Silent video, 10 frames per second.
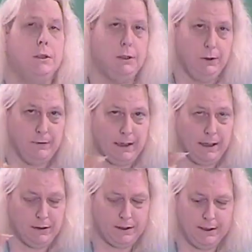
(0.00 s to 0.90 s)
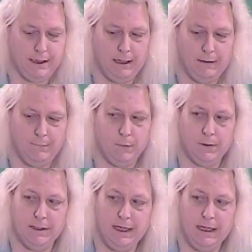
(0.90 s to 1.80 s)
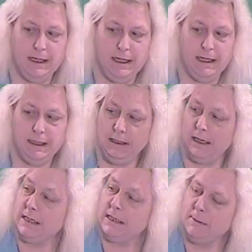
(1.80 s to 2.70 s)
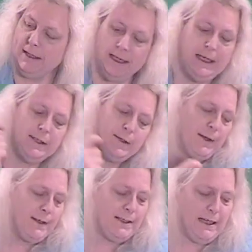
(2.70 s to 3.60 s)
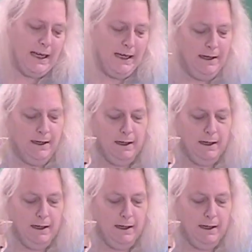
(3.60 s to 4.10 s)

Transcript: 2014, and yes, make it easier today.